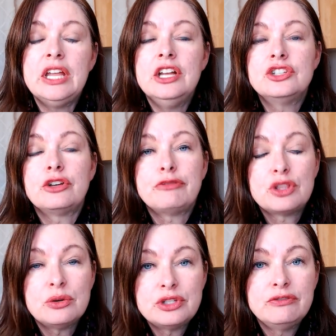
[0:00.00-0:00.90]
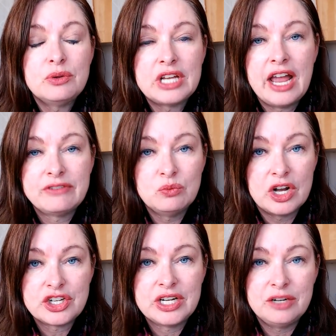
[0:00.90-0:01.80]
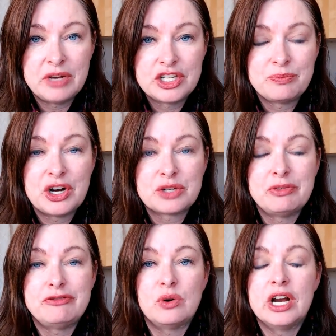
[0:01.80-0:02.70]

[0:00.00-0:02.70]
So for those of you that haven't watched any of my Sparks before, a